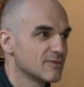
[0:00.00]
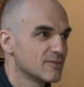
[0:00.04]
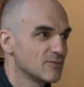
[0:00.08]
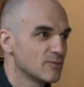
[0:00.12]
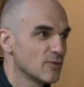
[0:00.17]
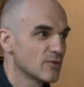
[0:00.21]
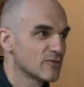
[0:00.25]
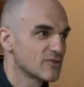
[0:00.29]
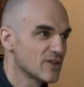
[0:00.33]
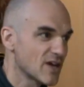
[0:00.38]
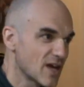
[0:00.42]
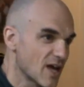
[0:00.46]

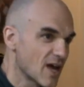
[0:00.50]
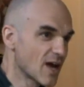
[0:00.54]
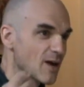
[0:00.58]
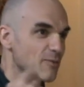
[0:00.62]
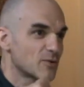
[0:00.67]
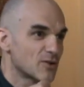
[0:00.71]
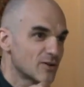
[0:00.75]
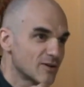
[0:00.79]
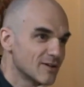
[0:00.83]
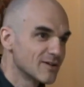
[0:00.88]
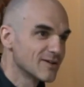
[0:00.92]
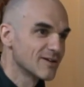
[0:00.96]
with the
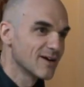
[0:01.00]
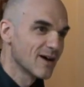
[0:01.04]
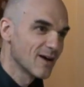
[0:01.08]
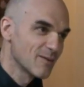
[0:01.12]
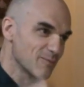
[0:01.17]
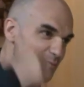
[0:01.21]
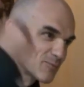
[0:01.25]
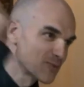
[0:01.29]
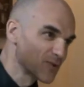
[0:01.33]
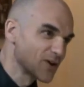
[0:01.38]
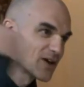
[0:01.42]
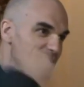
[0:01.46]
hammer
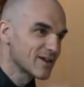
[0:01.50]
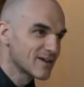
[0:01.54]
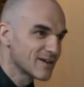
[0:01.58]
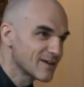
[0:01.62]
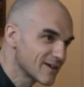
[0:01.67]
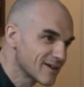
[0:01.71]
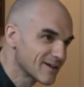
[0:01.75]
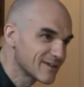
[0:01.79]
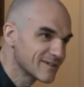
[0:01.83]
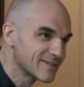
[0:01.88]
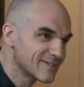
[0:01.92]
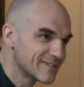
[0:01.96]
and breaking
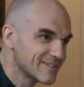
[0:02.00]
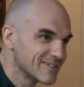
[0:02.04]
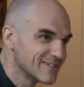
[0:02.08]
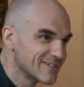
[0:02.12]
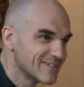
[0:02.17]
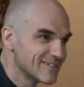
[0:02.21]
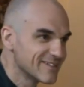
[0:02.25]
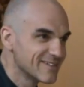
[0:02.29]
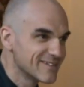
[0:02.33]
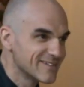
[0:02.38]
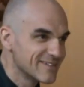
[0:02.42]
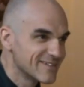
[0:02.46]
it,
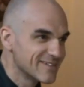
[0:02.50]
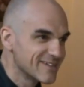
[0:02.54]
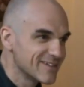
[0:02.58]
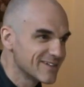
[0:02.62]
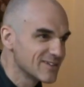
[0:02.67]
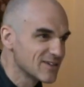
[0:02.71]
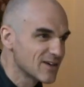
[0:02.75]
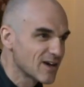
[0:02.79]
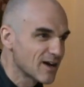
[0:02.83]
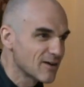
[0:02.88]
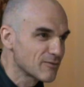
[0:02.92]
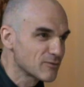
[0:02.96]
and
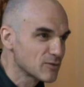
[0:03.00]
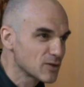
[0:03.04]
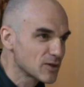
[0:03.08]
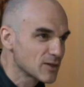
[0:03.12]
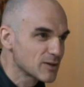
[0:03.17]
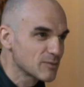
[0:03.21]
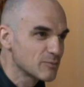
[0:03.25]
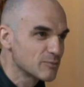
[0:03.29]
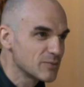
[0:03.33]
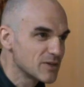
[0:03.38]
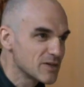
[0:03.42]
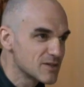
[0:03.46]
you have
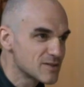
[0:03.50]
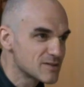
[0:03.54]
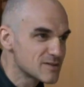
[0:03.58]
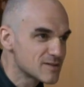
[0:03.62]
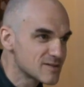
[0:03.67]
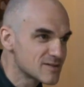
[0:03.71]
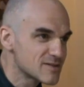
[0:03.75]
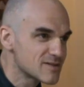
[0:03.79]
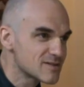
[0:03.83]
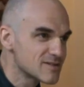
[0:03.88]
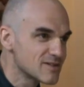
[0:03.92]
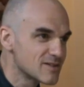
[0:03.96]
little
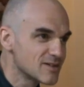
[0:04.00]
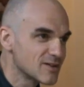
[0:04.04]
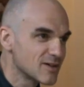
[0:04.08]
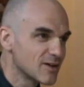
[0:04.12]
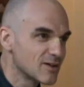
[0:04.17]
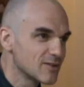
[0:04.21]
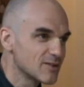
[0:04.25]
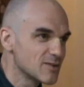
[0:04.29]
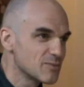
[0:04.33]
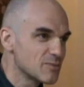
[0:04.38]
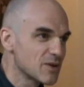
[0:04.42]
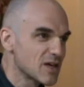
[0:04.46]
pieces,
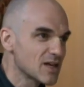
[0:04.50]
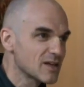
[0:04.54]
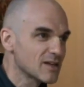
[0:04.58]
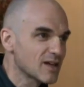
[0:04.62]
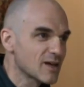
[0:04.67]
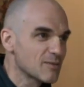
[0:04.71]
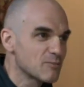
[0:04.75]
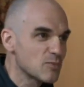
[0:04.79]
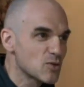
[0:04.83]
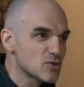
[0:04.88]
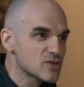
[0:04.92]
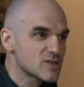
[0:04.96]
and you make
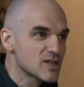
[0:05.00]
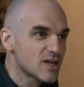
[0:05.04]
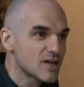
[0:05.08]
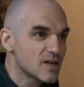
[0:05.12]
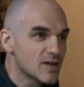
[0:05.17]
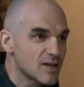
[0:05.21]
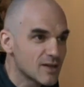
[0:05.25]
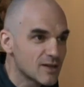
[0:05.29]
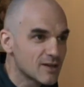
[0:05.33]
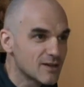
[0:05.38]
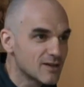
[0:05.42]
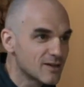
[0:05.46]
like
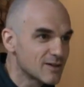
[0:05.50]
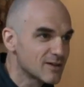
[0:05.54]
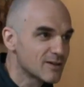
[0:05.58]
mosaic,